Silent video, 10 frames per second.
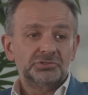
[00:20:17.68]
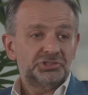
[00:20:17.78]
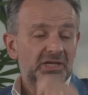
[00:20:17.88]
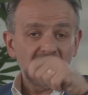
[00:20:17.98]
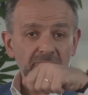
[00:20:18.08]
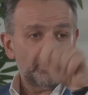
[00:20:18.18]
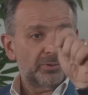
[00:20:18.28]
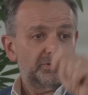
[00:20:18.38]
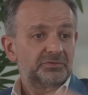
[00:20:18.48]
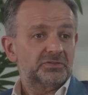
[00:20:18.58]
checking
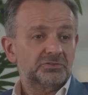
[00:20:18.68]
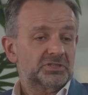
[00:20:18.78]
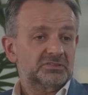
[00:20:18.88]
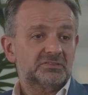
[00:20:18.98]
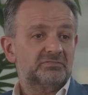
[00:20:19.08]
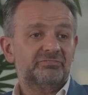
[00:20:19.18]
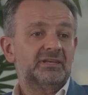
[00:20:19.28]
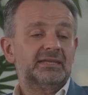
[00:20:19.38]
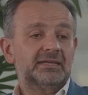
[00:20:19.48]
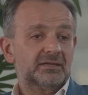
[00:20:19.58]
points and just
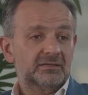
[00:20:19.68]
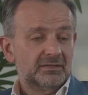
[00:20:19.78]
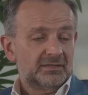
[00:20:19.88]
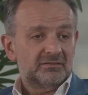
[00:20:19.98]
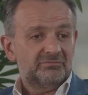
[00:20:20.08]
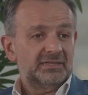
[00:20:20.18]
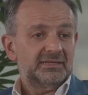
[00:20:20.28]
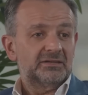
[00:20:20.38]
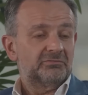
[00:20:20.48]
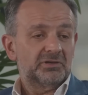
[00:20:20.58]

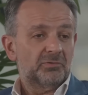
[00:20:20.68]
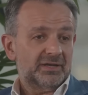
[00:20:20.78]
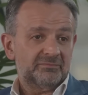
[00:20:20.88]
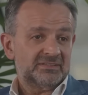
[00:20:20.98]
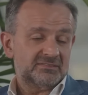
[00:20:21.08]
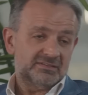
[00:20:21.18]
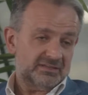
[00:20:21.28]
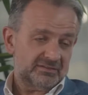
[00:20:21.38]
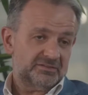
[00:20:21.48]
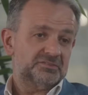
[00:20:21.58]
filling in requirements,
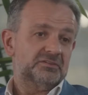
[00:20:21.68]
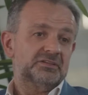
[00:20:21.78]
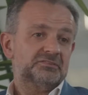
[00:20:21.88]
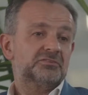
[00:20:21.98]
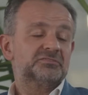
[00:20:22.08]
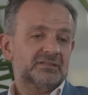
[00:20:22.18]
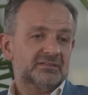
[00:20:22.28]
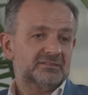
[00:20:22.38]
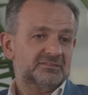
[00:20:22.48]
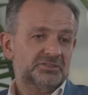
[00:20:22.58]
then there is a risk of
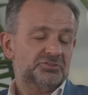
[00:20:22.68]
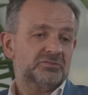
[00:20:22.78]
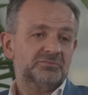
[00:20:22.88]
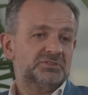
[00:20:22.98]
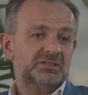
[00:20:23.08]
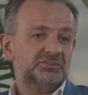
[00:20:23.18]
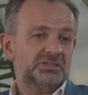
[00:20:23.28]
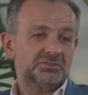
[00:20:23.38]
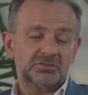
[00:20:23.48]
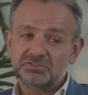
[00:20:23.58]
standardization,
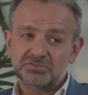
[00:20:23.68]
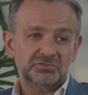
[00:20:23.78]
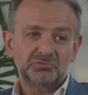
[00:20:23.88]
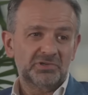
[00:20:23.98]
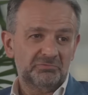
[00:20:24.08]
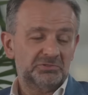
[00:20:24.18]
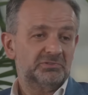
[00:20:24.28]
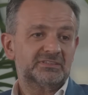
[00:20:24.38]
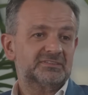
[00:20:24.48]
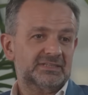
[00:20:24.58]
homogenization. It's not the way we do
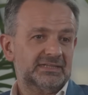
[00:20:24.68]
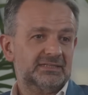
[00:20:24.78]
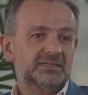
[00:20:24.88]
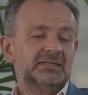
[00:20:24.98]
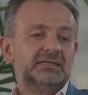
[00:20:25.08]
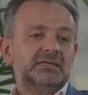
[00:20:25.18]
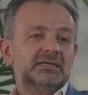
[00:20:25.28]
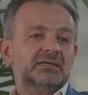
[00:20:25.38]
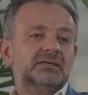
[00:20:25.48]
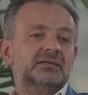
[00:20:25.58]
at ESSEC.
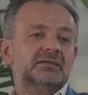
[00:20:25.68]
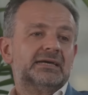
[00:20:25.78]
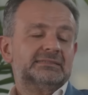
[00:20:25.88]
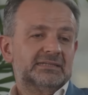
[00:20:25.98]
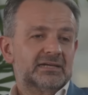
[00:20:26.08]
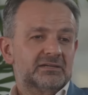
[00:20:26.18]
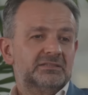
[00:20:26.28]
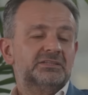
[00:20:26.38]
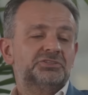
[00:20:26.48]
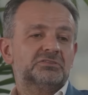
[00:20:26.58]
I think
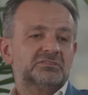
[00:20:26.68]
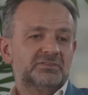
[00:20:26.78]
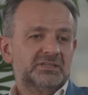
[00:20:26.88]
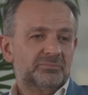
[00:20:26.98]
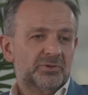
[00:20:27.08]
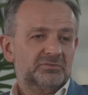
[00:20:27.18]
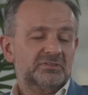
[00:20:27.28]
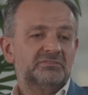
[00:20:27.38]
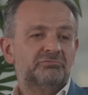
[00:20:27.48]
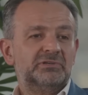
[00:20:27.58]
accreditation is very
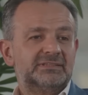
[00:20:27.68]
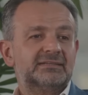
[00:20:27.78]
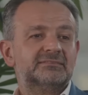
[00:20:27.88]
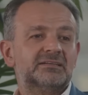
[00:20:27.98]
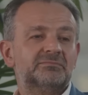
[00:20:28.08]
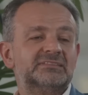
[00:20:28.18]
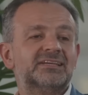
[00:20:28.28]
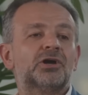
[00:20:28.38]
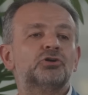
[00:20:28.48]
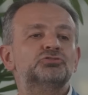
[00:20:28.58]
important if we take them as
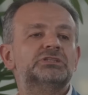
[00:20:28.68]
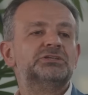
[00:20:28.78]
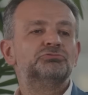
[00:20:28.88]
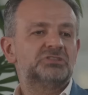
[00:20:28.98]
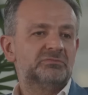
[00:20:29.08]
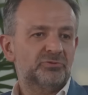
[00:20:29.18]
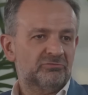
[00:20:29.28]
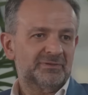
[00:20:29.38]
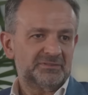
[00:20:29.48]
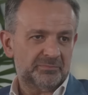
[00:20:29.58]
a continuous
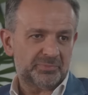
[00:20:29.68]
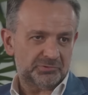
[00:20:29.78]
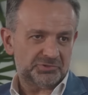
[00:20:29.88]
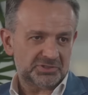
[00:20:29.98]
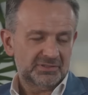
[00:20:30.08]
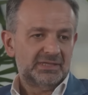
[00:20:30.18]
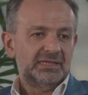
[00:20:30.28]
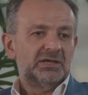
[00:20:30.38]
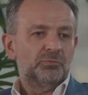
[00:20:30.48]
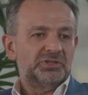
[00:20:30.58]
improvement approach,
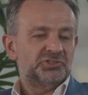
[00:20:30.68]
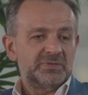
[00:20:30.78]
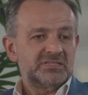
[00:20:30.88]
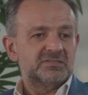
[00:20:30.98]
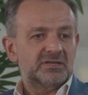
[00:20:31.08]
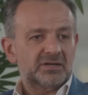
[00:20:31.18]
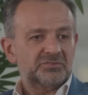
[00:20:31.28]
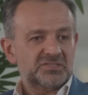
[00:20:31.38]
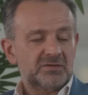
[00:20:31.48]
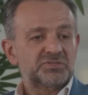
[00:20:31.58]
which means there are
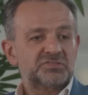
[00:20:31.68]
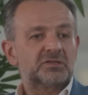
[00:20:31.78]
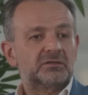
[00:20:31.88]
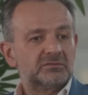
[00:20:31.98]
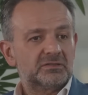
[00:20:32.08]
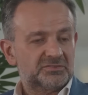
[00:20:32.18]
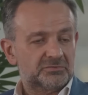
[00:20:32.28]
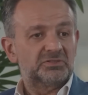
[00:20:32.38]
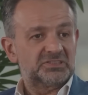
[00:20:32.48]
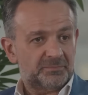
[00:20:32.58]
some standards
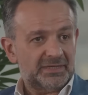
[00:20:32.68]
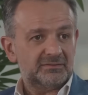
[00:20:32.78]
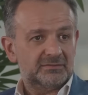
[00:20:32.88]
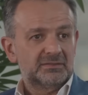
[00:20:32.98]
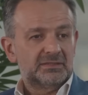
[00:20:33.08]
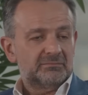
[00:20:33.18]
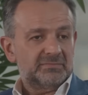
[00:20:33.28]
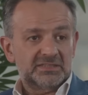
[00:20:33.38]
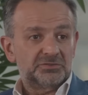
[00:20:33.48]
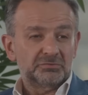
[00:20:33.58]
to respect,
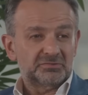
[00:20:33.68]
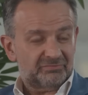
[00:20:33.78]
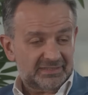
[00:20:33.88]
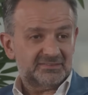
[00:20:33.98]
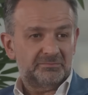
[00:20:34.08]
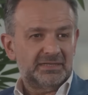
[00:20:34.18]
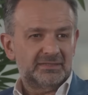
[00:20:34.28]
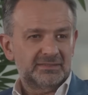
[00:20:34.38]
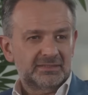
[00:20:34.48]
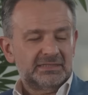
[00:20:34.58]
but there is also
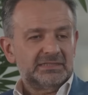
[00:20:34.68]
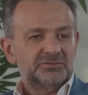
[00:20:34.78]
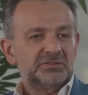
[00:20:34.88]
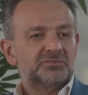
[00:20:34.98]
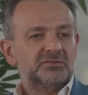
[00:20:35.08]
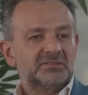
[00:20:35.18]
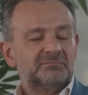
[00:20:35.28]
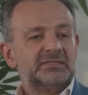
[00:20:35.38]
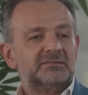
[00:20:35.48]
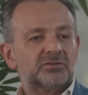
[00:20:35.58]
flexibility. So it's not a
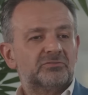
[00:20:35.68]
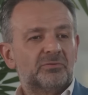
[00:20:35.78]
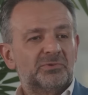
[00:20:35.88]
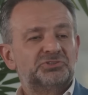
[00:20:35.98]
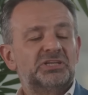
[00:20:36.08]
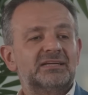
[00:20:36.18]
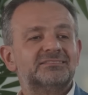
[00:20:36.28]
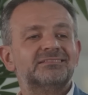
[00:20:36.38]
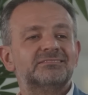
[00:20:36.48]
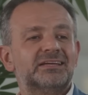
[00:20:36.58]
matter of
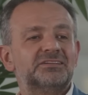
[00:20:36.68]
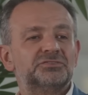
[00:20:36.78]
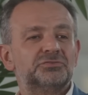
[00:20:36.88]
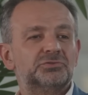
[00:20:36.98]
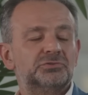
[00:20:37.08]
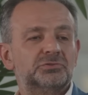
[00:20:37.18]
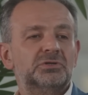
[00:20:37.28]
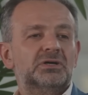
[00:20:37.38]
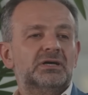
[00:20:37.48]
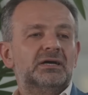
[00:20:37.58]
homogenizing things to